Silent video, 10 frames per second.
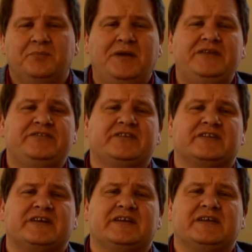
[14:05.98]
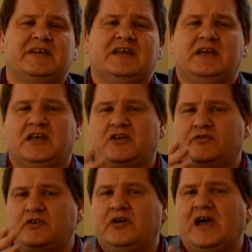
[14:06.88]
Basically,
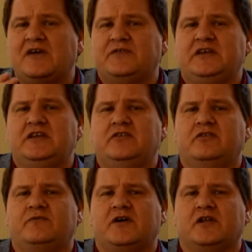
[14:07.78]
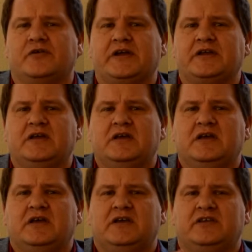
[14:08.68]
if you have any of the following,
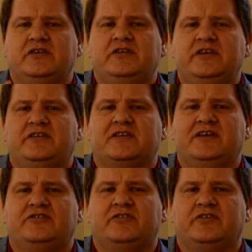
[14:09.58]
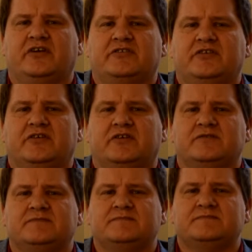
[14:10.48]
you need to let your doctor know